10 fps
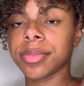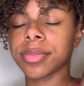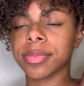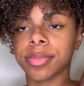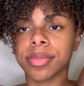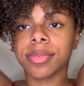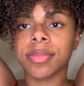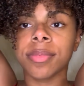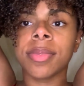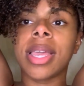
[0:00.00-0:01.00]
waxing so
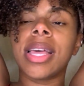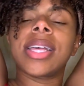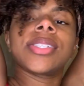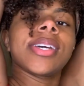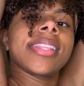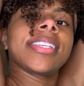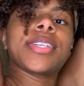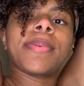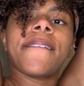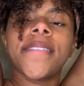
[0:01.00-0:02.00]
awesome. So yeah, these
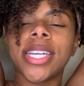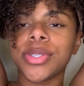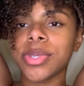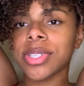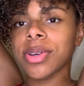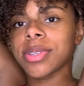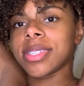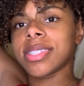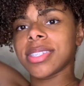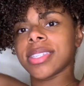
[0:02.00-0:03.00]
are my finished
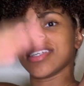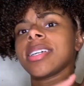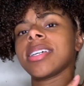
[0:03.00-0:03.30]
results.